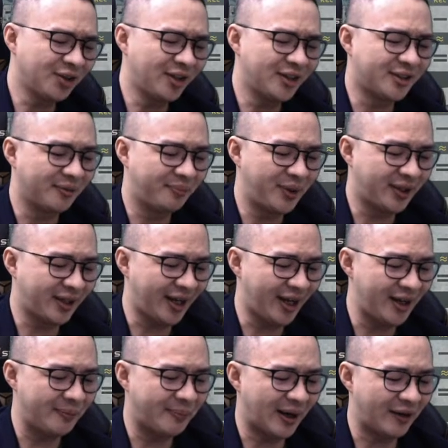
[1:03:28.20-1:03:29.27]
is a bit
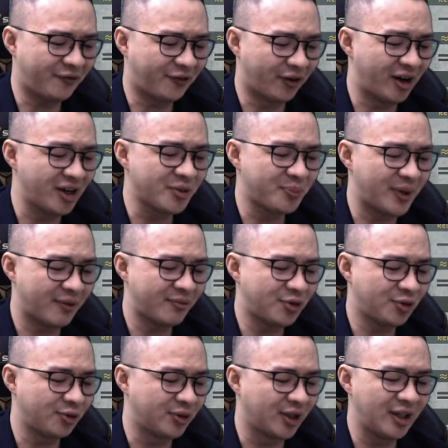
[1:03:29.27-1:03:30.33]
K-but for SPM
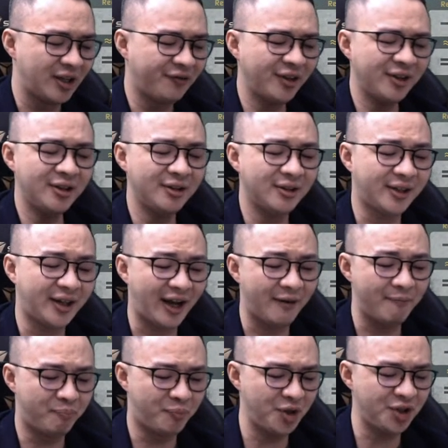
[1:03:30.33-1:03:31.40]
student. Even
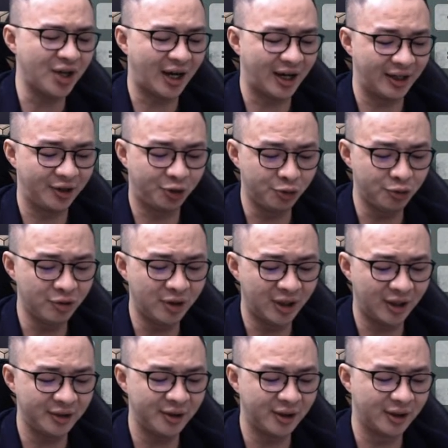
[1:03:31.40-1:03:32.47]
Cambridge, I do learn